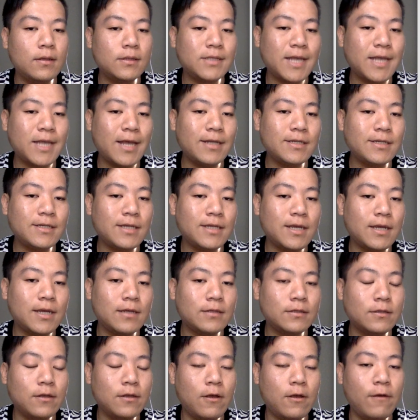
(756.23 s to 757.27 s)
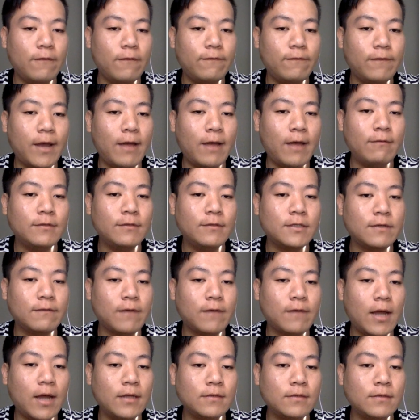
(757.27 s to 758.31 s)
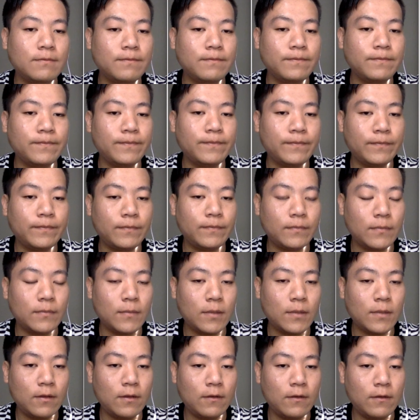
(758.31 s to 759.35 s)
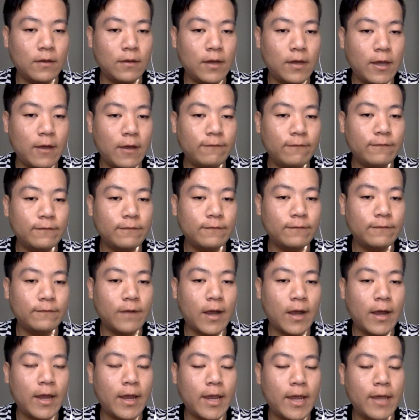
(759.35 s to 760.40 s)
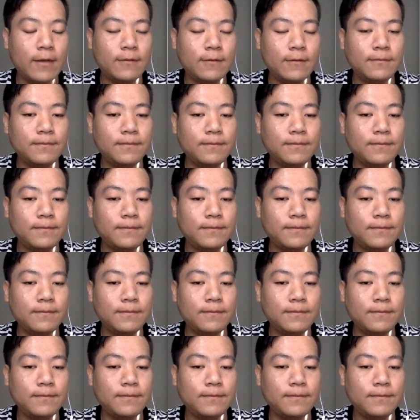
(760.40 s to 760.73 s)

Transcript: That is 5 divides f5n.